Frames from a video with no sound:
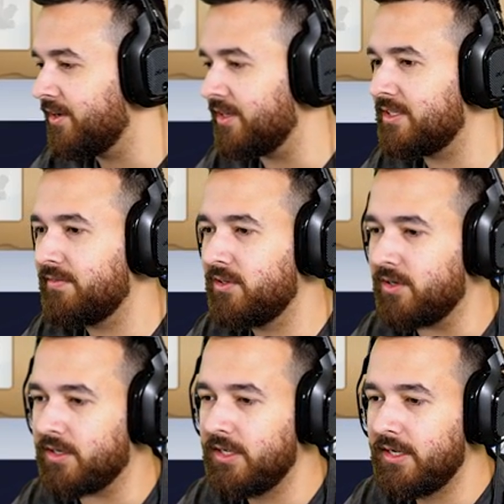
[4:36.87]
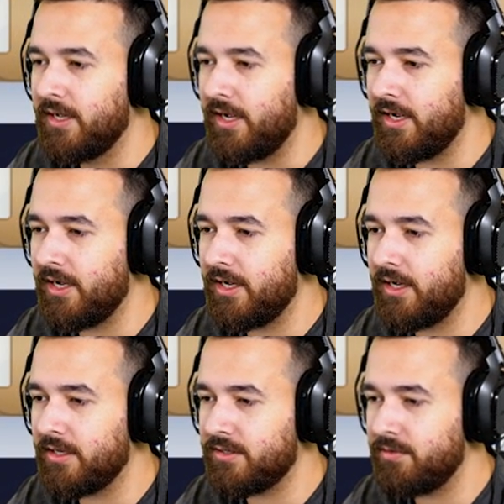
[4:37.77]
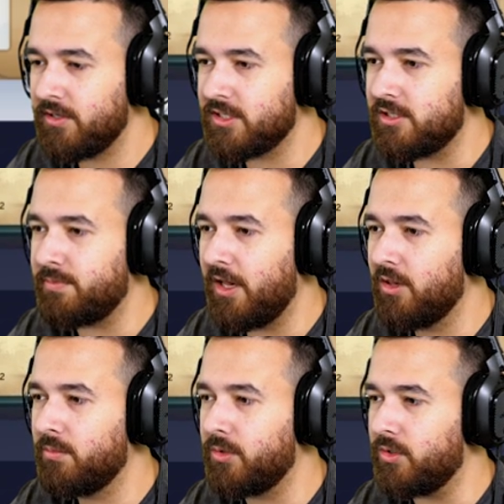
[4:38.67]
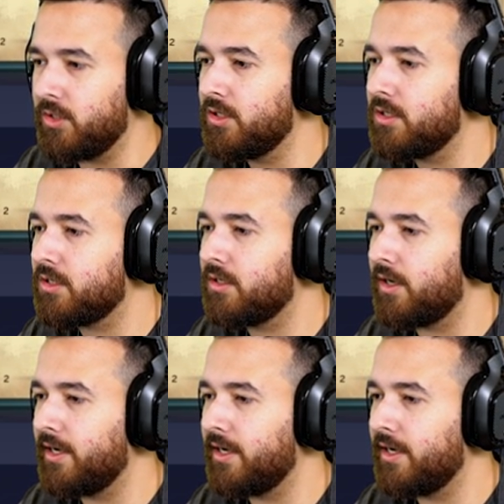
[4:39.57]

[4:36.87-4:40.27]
know. Let's have a look. Uh, so if we go spellbook,